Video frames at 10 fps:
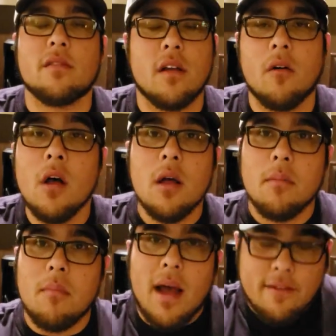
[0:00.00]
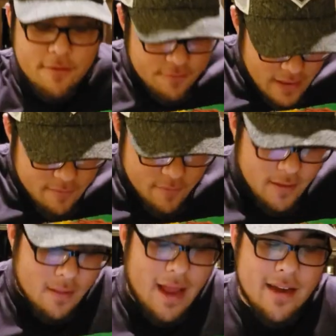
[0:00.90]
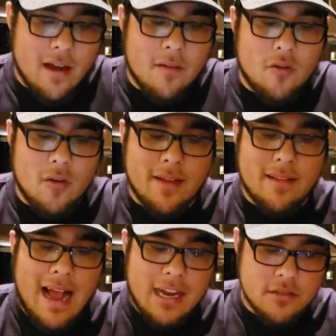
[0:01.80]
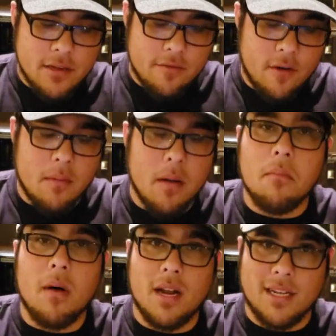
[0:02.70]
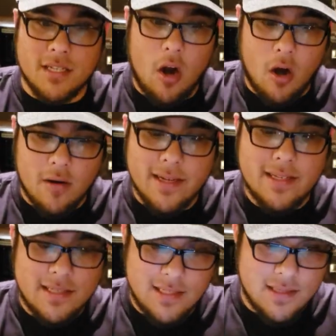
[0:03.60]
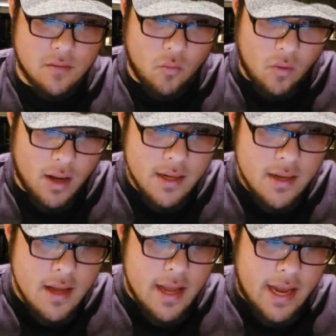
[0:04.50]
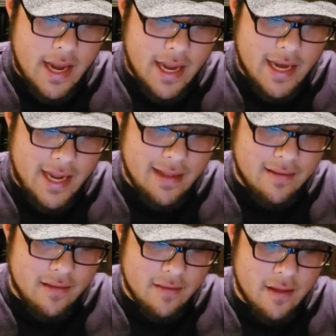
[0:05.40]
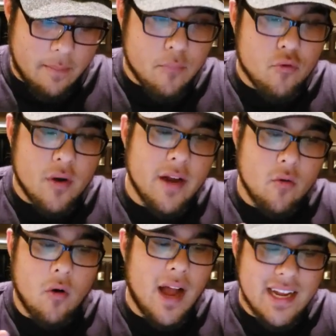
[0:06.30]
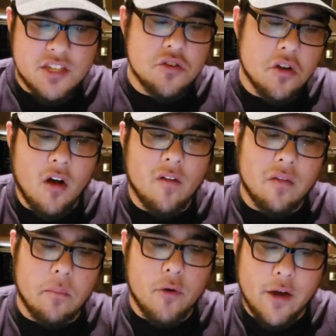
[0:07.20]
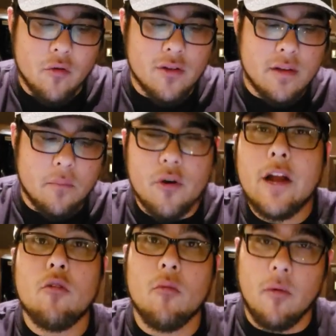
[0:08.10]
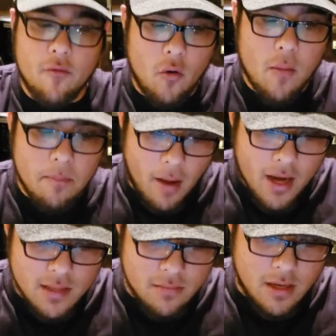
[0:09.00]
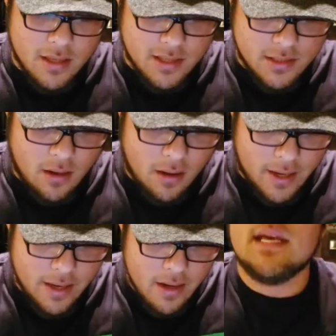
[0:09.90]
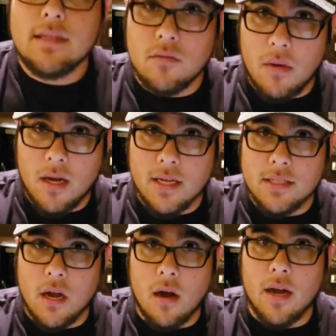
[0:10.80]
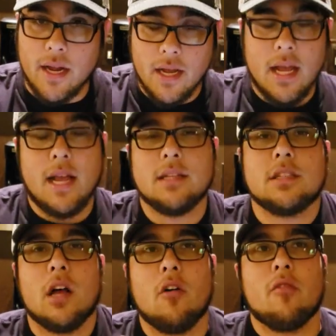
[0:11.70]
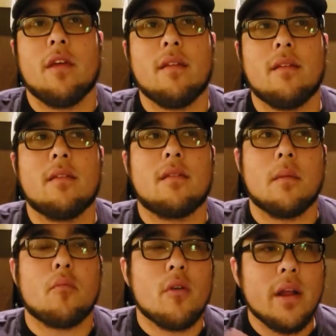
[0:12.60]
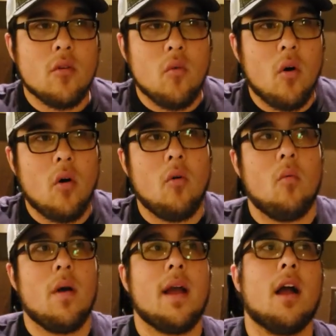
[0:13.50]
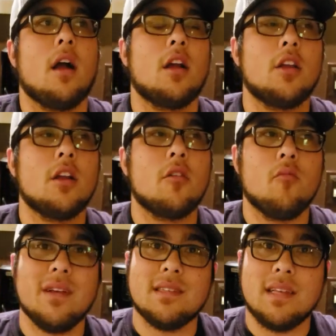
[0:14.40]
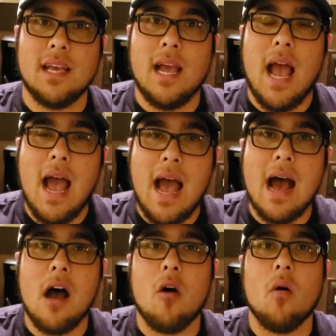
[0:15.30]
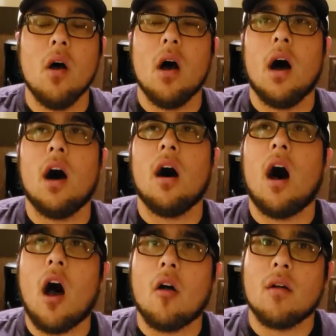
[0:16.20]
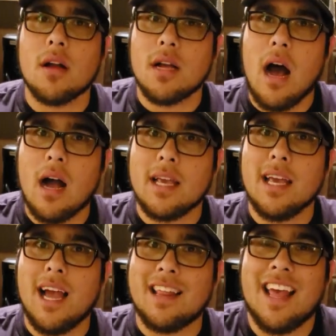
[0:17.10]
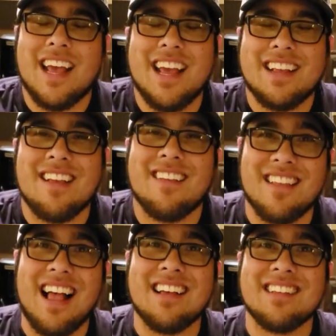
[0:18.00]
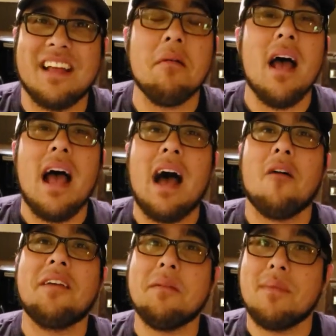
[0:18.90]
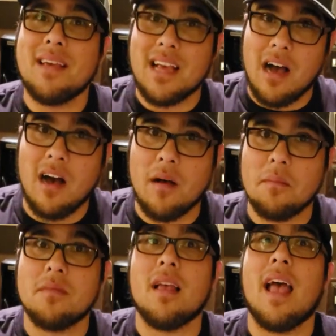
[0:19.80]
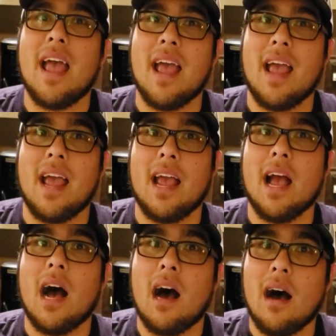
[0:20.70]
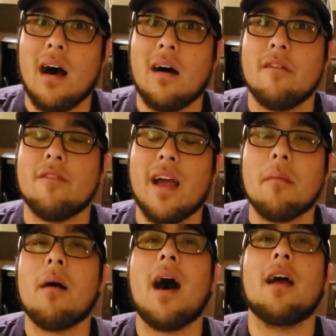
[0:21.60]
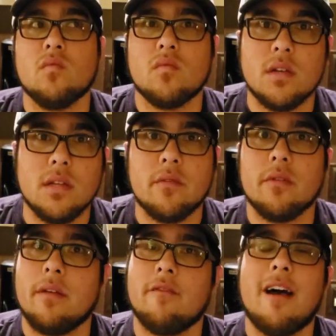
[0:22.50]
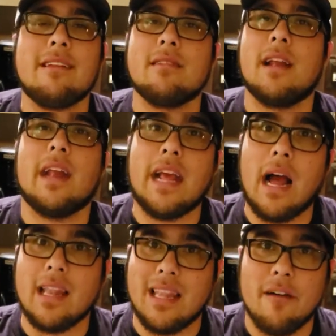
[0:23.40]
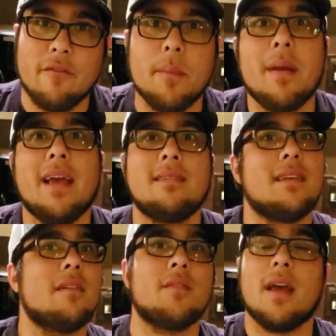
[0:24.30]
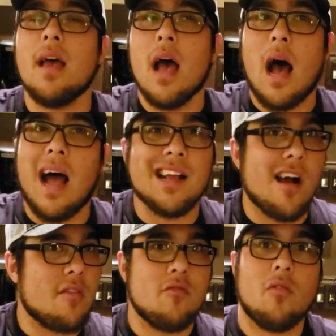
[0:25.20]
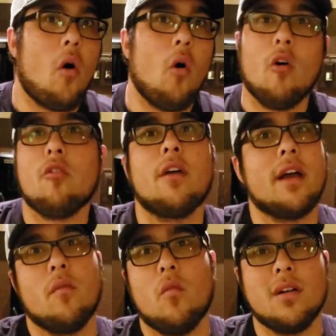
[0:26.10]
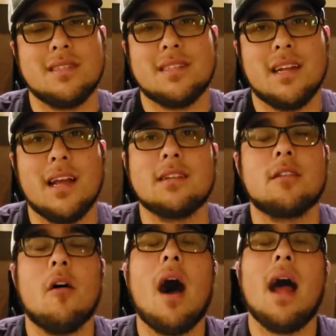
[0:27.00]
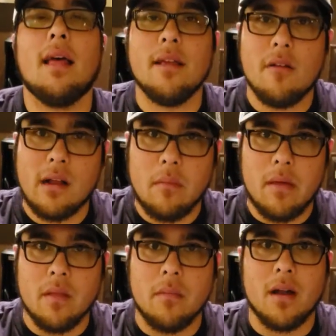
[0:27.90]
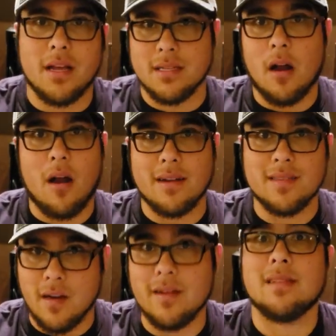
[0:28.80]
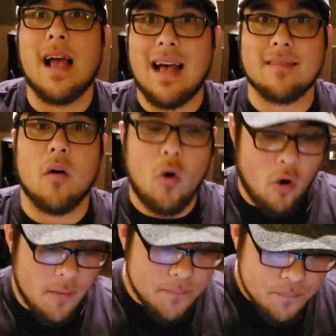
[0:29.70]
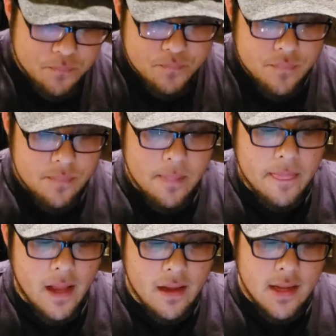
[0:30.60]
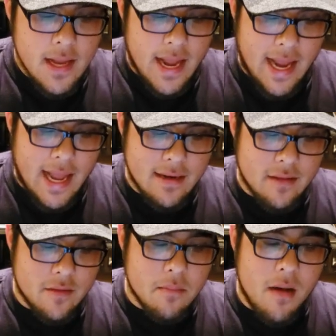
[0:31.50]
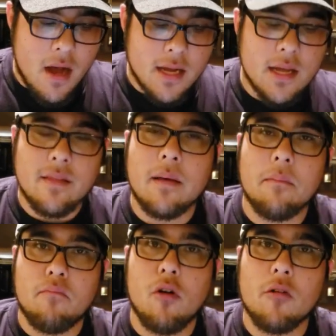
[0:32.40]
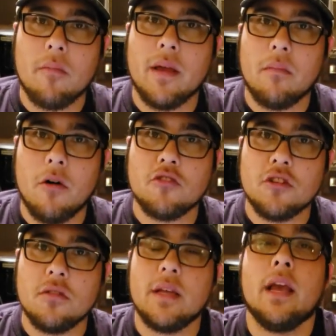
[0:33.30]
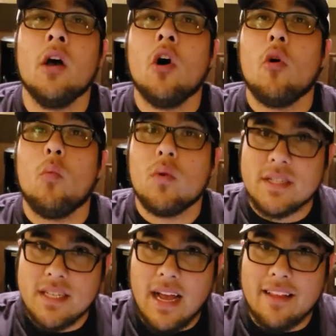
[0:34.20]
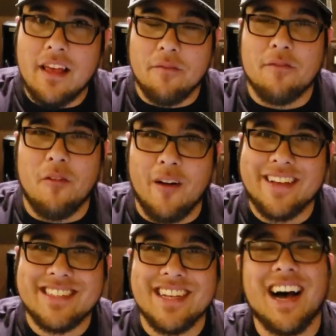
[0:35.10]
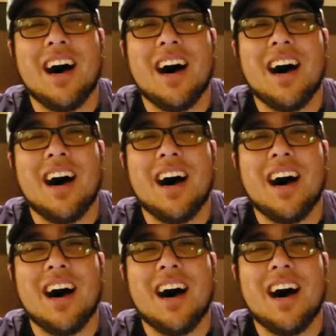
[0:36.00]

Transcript: So my favorite light novel is actually from Monogatari season one, and it's the prequel. I guess you'd call it the prequel. It's the prequel before Bakemonogatari, Kizumonogatari. And so this is the prequel where, you know, we see how uh, Aragaki, I think is his last name, how he becomes a uh, vampire. Really, really fascinating. I love the pacing of it. I got through the whole thing in one sitting. So highly recommend the Monogatari series as a whole. And the manga that broke me emotionally was Silent Voice.